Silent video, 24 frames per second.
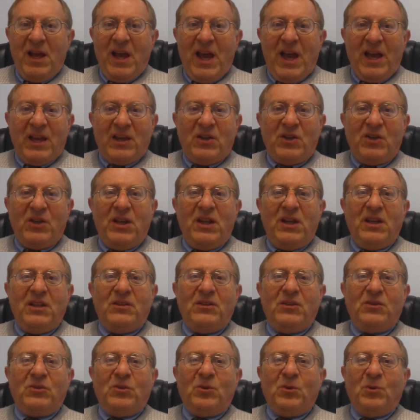agreed
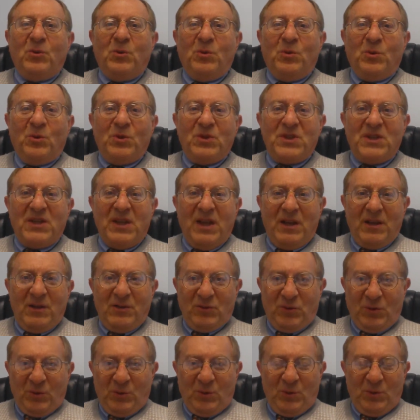to
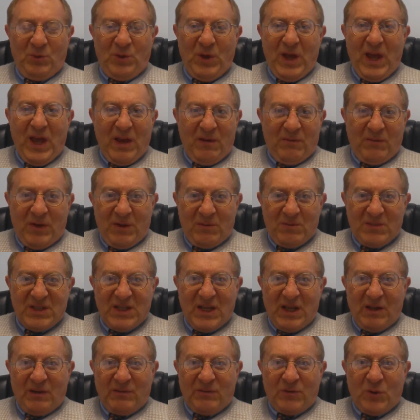have
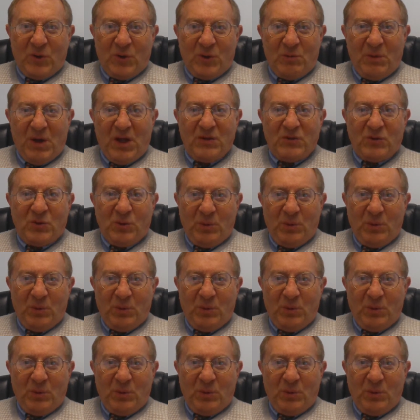himself korban,